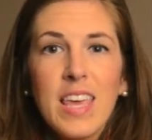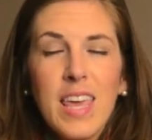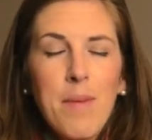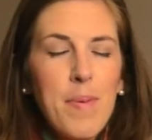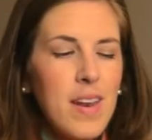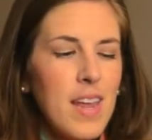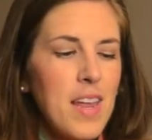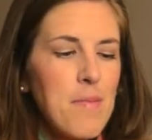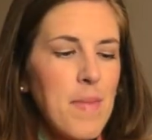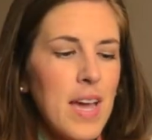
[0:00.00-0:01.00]
Keep it
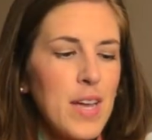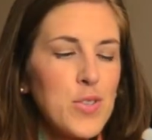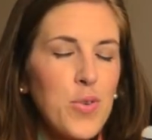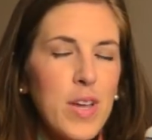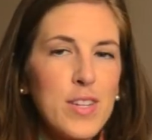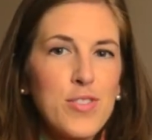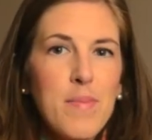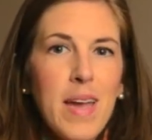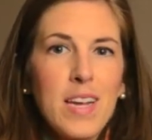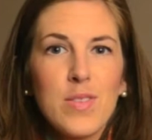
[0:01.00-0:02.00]
in my
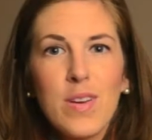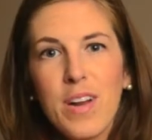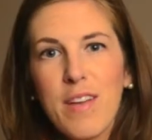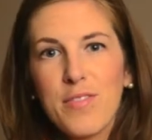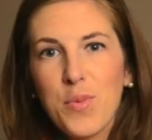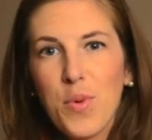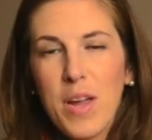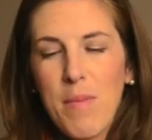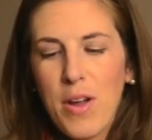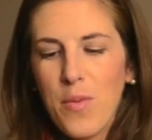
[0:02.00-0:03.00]
toiletry bag so I don't have to
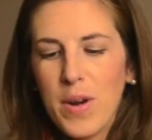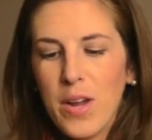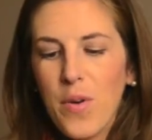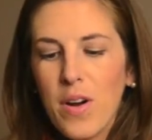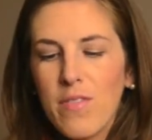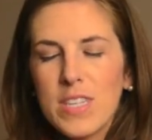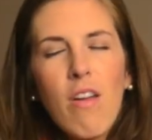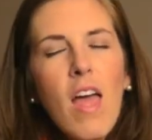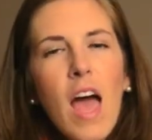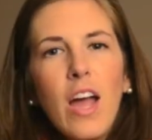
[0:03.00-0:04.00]
worry about it when I go out of
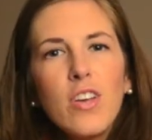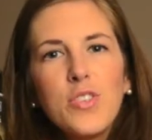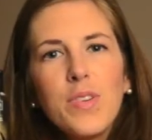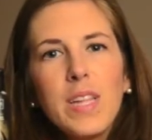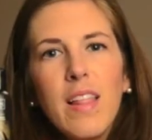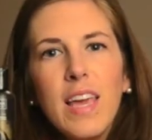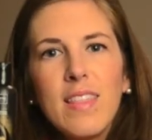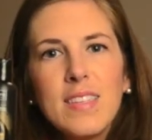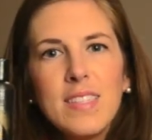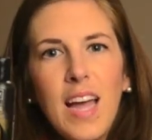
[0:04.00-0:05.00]
town. I also really
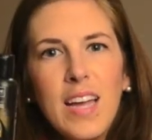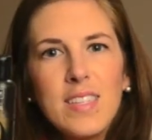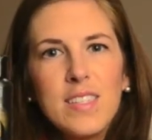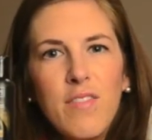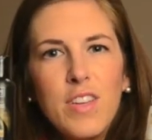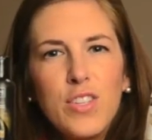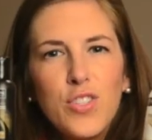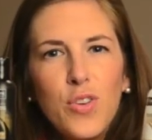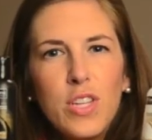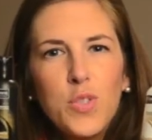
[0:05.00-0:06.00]
like the sizes of these
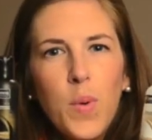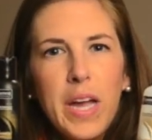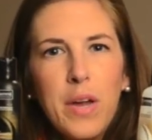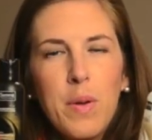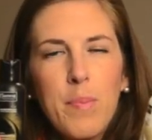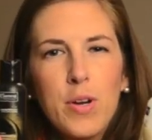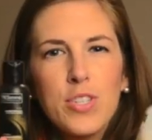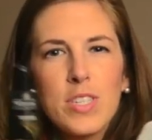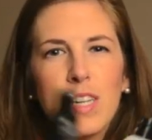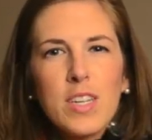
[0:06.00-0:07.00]
too. That's why I
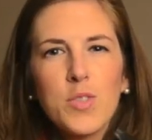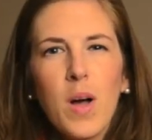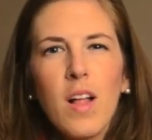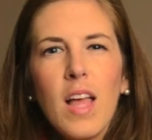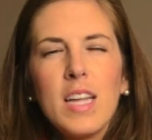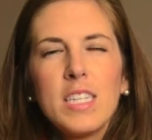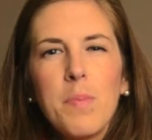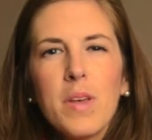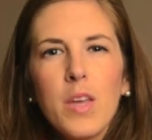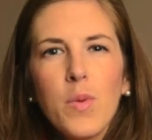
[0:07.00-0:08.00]
repurchased it as well.
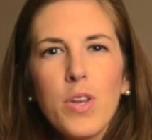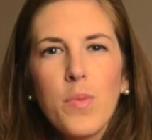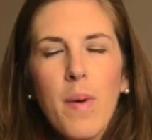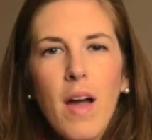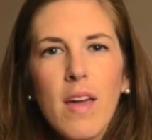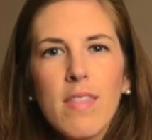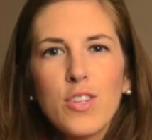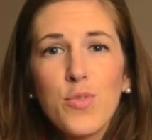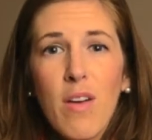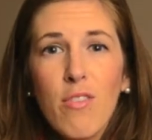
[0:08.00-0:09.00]
Typically when you buy the
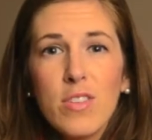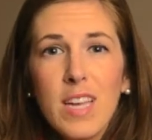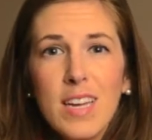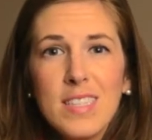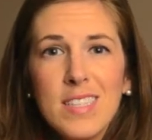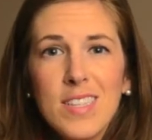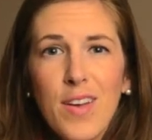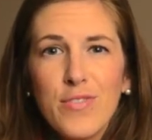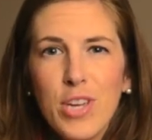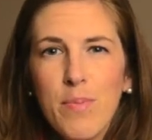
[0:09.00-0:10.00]
travel sizes
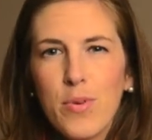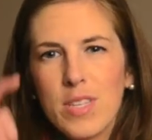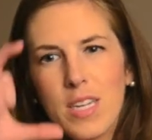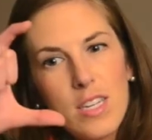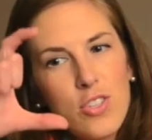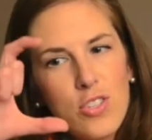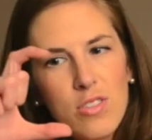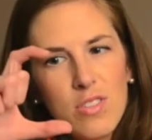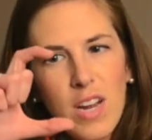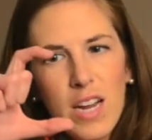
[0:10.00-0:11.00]
of shampoos and
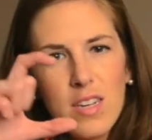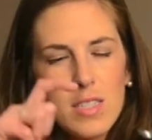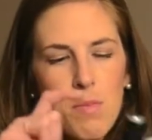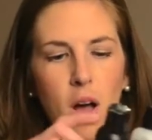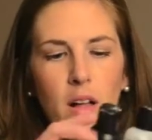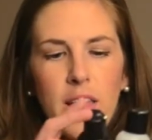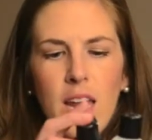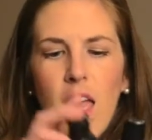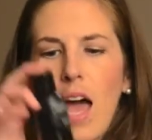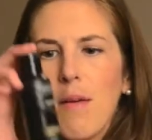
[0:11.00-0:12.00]
conditioners, they're kind of small, and
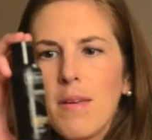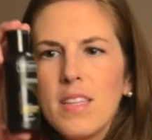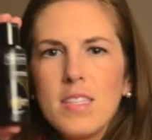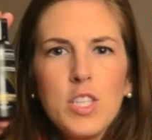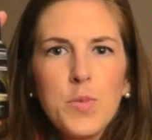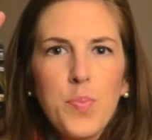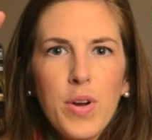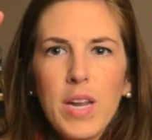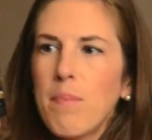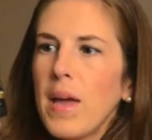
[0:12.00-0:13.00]
I mean this is
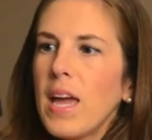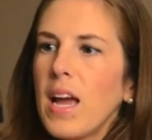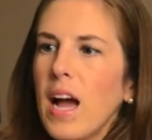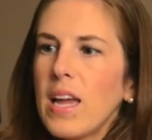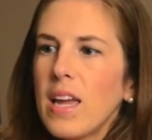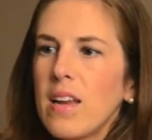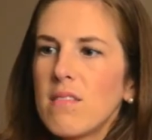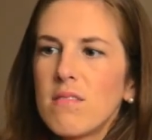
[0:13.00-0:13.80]
pretty big. I can